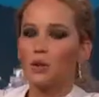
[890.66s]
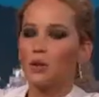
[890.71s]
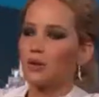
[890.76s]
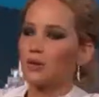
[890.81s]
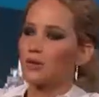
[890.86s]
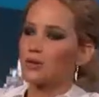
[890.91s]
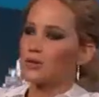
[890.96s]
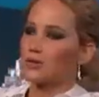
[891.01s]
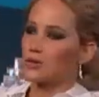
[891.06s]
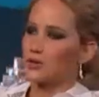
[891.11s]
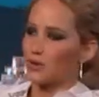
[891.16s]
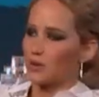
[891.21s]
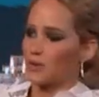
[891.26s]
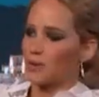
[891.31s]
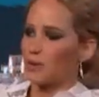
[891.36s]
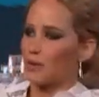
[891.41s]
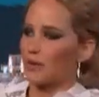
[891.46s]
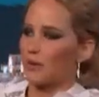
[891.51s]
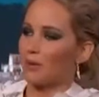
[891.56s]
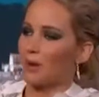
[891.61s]
cold in the
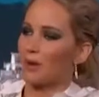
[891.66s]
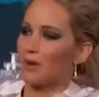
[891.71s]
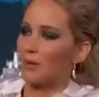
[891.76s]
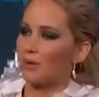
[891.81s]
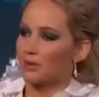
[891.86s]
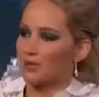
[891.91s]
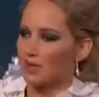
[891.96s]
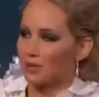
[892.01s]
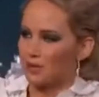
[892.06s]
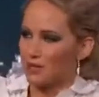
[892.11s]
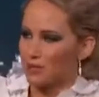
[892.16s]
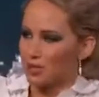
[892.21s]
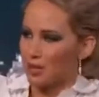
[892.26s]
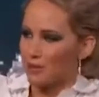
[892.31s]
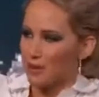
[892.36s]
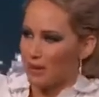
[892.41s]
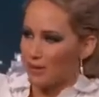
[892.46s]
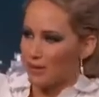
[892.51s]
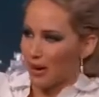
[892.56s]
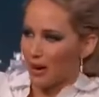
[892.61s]
studio, by the way. I'm going to talk to
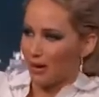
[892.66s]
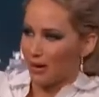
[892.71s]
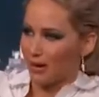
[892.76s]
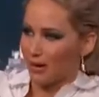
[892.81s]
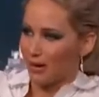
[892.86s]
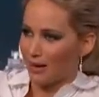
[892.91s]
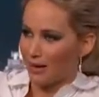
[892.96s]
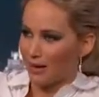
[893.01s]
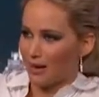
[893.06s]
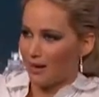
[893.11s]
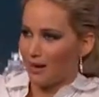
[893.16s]
Jimmy about it.